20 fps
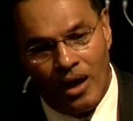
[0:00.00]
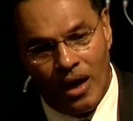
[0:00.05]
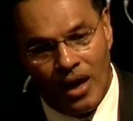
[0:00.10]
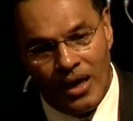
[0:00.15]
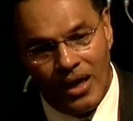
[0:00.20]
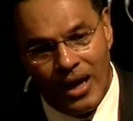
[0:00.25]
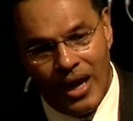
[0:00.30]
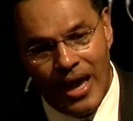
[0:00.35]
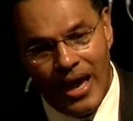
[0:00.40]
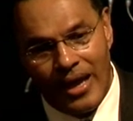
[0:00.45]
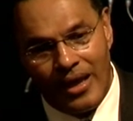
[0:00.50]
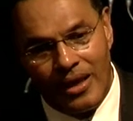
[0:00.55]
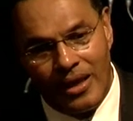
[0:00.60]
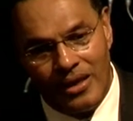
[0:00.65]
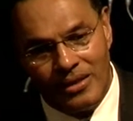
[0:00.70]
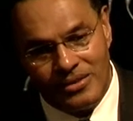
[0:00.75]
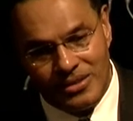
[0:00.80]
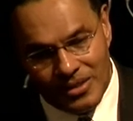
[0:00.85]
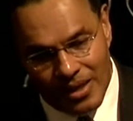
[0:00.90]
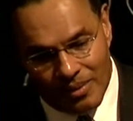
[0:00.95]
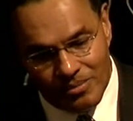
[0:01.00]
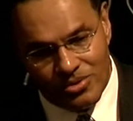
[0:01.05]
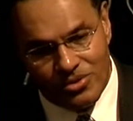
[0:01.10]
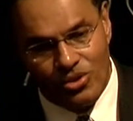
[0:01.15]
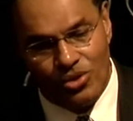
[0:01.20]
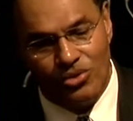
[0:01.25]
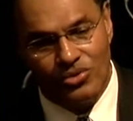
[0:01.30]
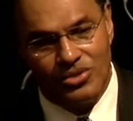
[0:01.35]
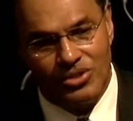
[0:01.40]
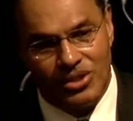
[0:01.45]
unlike in some
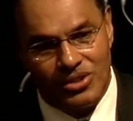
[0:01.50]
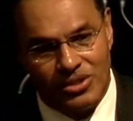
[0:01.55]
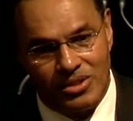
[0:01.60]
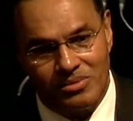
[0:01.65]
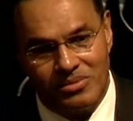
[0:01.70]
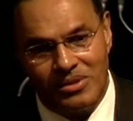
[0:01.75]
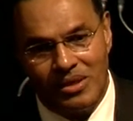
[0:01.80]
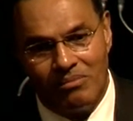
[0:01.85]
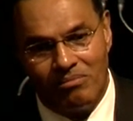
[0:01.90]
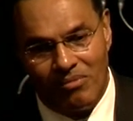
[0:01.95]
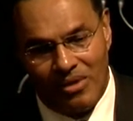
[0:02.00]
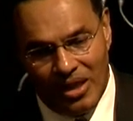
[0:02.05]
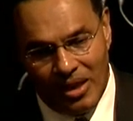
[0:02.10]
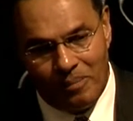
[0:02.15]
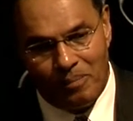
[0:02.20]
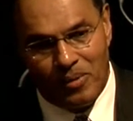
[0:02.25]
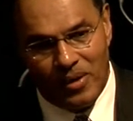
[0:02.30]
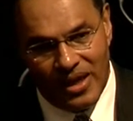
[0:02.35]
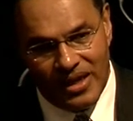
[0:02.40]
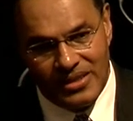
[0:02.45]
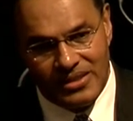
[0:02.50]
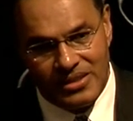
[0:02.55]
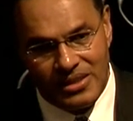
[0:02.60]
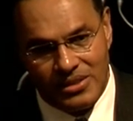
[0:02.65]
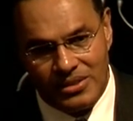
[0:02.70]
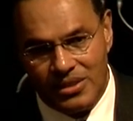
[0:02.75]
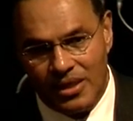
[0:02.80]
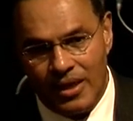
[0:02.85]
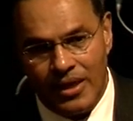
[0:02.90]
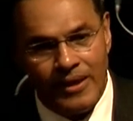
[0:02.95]
school systems, in many
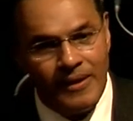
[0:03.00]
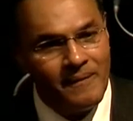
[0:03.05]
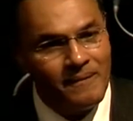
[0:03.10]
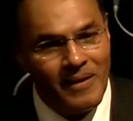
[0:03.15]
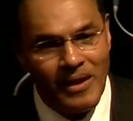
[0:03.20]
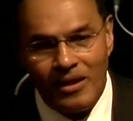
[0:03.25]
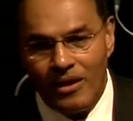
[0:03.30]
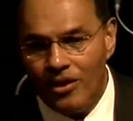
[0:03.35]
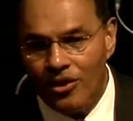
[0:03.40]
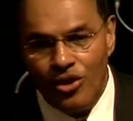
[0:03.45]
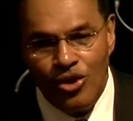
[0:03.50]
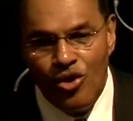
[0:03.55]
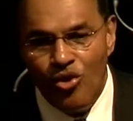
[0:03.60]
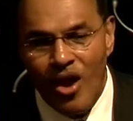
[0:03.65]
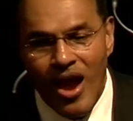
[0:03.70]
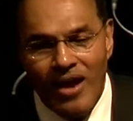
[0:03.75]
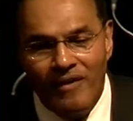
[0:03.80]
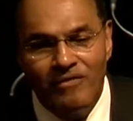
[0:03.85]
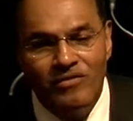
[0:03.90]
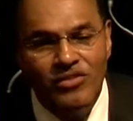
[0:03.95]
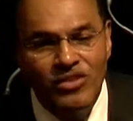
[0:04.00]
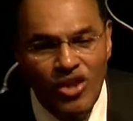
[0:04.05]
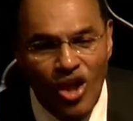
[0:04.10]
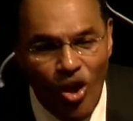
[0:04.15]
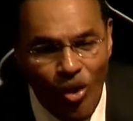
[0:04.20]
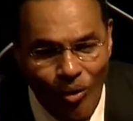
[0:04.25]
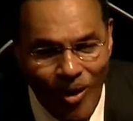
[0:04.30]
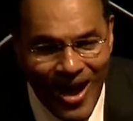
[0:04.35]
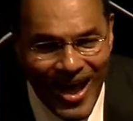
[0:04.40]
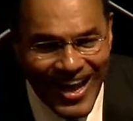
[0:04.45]
places, you have
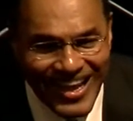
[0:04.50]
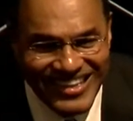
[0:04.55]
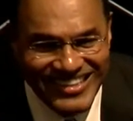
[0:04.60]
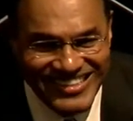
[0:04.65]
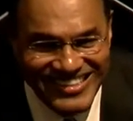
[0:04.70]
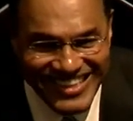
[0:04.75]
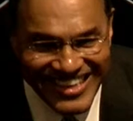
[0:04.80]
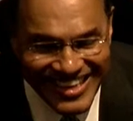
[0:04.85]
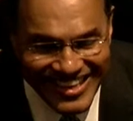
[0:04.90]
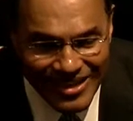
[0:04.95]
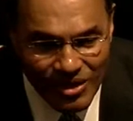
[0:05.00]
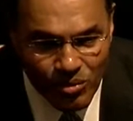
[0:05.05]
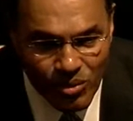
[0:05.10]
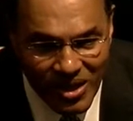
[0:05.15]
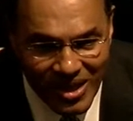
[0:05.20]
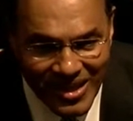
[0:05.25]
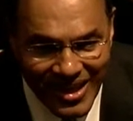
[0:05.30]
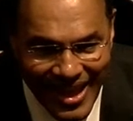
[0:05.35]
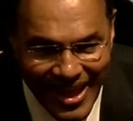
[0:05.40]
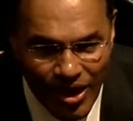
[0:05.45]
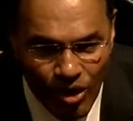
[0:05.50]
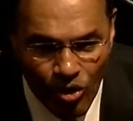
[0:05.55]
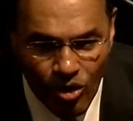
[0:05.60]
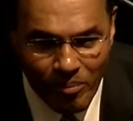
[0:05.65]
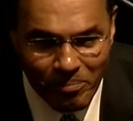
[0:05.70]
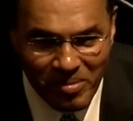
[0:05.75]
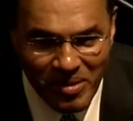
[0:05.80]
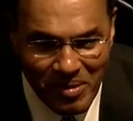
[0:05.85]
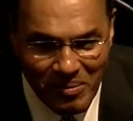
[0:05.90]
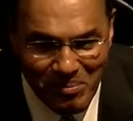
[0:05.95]
no idea what an A
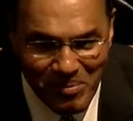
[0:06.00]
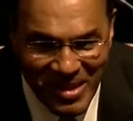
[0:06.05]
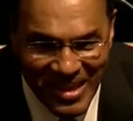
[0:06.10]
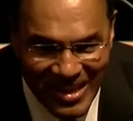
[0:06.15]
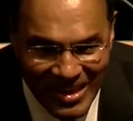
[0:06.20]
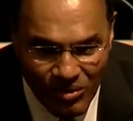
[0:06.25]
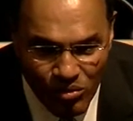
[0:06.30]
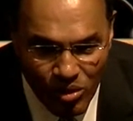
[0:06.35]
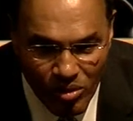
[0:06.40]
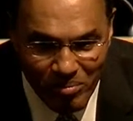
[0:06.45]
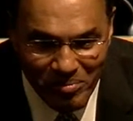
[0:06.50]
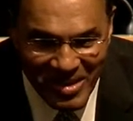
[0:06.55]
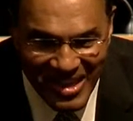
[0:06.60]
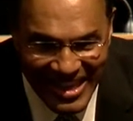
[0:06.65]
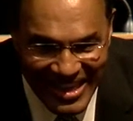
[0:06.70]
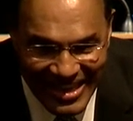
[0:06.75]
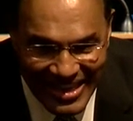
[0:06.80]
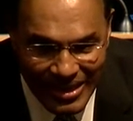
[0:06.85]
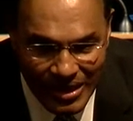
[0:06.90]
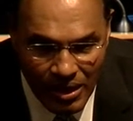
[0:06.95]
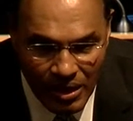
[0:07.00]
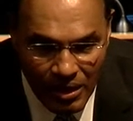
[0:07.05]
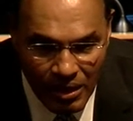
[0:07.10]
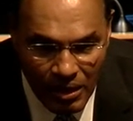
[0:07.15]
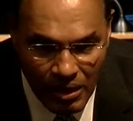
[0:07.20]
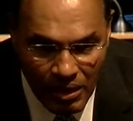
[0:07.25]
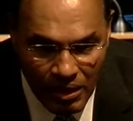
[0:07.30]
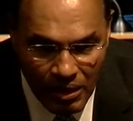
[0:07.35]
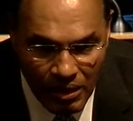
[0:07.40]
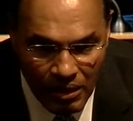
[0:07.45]
or B mean, will mean
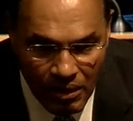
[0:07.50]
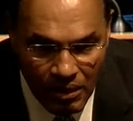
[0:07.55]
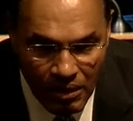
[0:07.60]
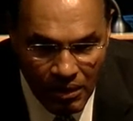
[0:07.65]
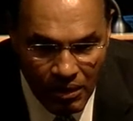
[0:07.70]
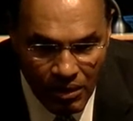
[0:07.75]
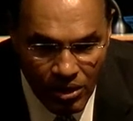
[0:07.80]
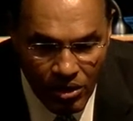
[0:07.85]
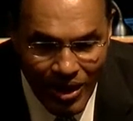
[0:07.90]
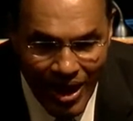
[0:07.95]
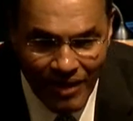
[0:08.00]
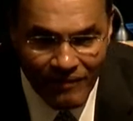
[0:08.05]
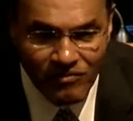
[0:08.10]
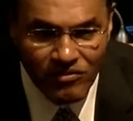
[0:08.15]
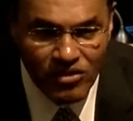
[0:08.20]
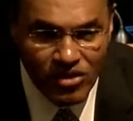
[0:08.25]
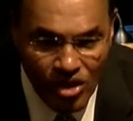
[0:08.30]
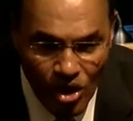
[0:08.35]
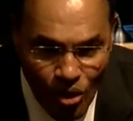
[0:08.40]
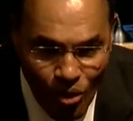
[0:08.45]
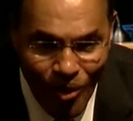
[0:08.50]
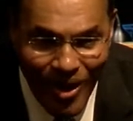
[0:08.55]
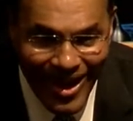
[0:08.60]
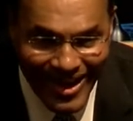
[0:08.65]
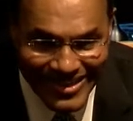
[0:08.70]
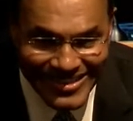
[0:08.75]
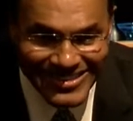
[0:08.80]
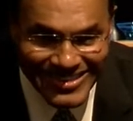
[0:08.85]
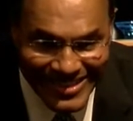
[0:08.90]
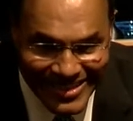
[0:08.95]
you have no
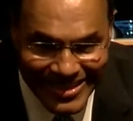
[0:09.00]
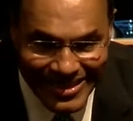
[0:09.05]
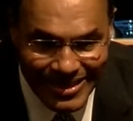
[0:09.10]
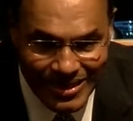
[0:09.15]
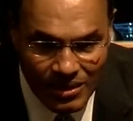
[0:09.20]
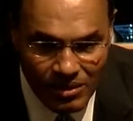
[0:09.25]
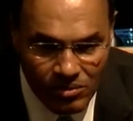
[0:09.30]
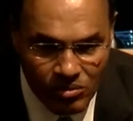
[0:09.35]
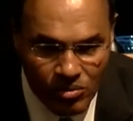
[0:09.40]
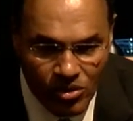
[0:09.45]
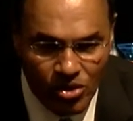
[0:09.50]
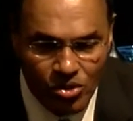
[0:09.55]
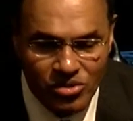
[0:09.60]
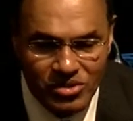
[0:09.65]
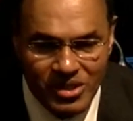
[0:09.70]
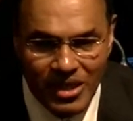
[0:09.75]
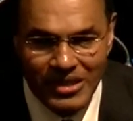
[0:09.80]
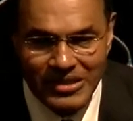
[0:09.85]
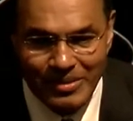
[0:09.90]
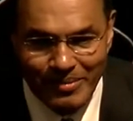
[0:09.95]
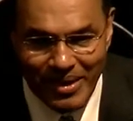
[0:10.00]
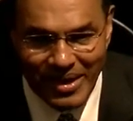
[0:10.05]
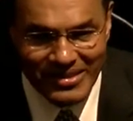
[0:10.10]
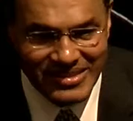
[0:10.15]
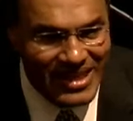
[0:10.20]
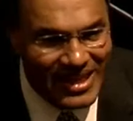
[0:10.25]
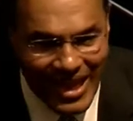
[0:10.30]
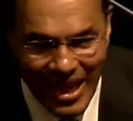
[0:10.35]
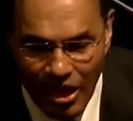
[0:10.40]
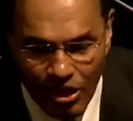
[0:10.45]
idea when you say somebody's
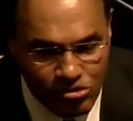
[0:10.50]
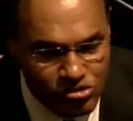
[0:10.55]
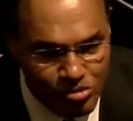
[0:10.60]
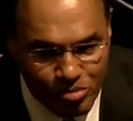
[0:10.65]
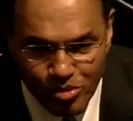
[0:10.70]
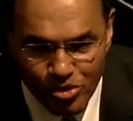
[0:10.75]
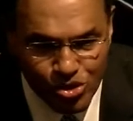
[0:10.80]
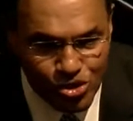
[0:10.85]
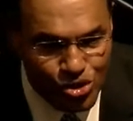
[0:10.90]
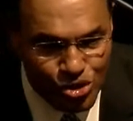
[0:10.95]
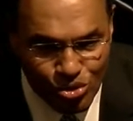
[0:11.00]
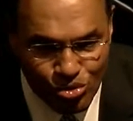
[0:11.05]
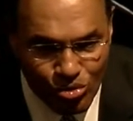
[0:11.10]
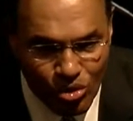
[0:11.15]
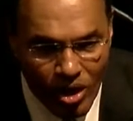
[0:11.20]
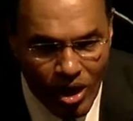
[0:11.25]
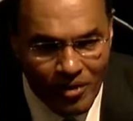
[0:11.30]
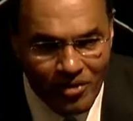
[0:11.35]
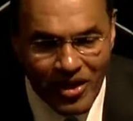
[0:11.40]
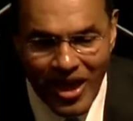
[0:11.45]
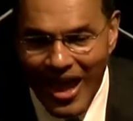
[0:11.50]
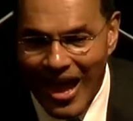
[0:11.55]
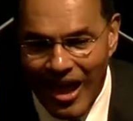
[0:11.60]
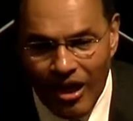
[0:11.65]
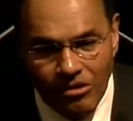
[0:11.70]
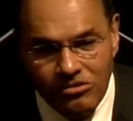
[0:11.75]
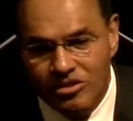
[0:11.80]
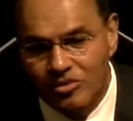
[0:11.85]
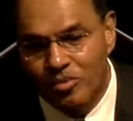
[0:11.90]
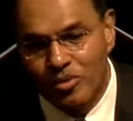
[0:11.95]
had algebra 2. The
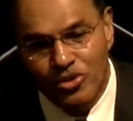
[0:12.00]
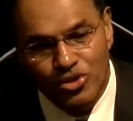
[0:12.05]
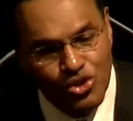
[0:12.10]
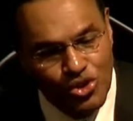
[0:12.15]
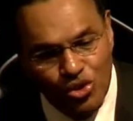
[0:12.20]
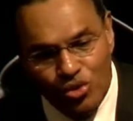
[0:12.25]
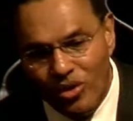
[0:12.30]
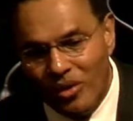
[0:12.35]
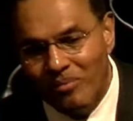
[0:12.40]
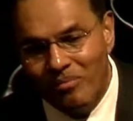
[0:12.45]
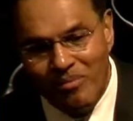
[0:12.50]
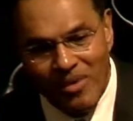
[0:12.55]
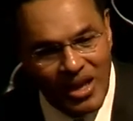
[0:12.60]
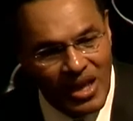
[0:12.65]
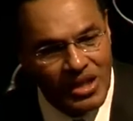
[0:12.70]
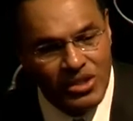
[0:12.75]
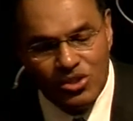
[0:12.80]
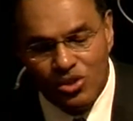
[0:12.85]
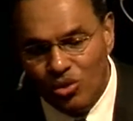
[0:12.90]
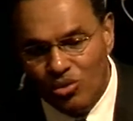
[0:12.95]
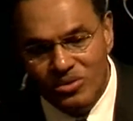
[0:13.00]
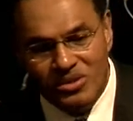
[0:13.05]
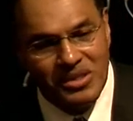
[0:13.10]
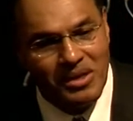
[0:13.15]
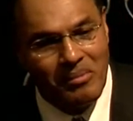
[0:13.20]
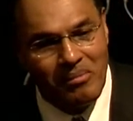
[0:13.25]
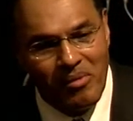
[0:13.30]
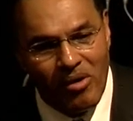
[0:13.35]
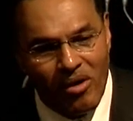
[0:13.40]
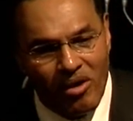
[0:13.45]
algebra 2 in many schools
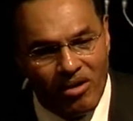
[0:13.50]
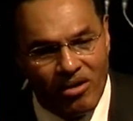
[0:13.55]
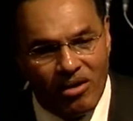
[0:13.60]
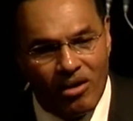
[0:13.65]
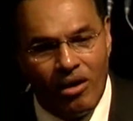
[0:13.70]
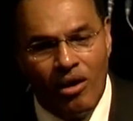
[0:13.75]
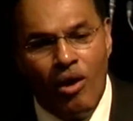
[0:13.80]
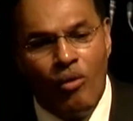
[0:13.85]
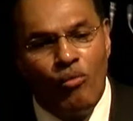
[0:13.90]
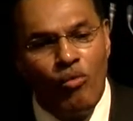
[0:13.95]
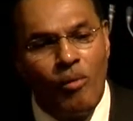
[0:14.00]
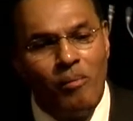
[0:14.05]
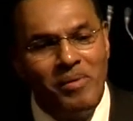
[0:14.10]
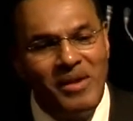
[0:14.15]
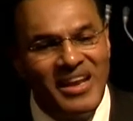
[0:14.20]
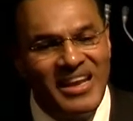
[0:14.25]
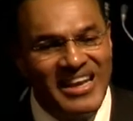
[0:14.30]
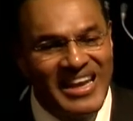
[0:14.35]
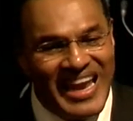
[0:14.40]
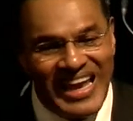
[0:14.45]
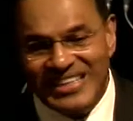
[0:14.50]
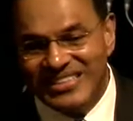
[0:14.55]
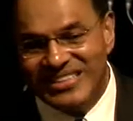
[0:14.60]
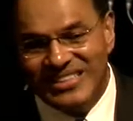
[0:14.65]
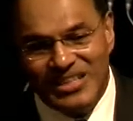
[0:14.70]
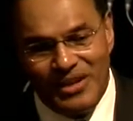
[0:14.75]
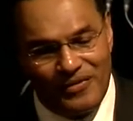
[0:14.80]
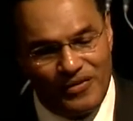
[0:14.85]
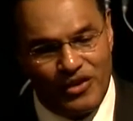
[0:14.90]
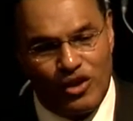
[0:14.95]
in America will be
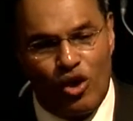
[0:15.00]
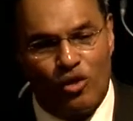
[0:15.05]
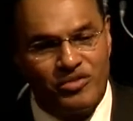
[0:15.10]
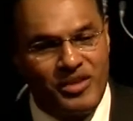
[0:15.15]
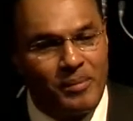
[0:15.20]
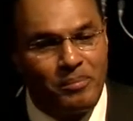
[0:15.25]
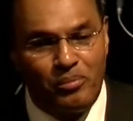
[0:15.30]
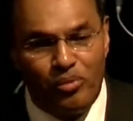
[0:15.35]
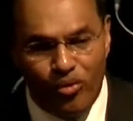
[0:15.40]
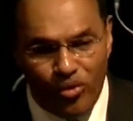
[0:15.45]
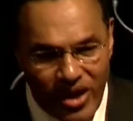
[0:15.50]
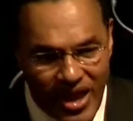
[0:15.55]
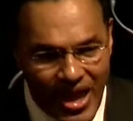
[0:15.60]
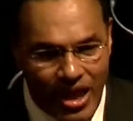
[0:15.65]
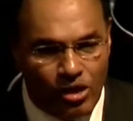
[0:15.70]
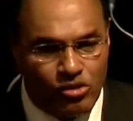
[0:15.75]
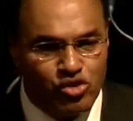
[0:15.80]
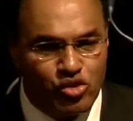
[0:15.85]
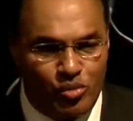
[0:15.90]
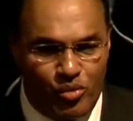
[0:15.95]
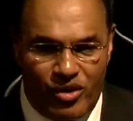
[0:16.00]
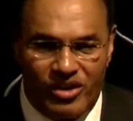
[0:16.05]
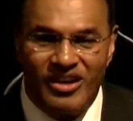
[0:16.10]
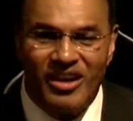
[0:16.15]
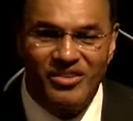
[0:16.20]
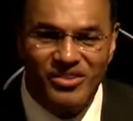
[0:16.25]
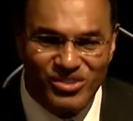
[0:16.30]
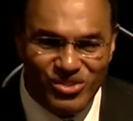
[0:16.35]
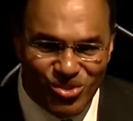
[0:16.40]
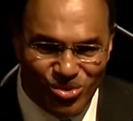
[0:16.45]
less difficult than pre-algebra in
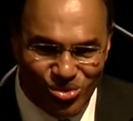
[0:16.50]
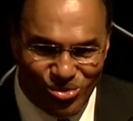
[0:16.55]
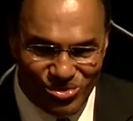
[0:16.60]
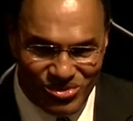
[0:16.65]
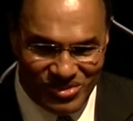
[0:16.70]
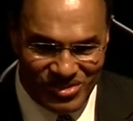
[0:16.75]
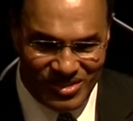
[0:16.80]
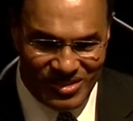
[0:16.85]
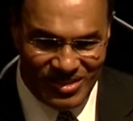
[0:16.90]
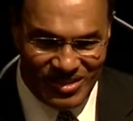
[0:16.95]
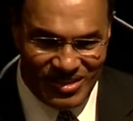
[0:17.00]
other schools.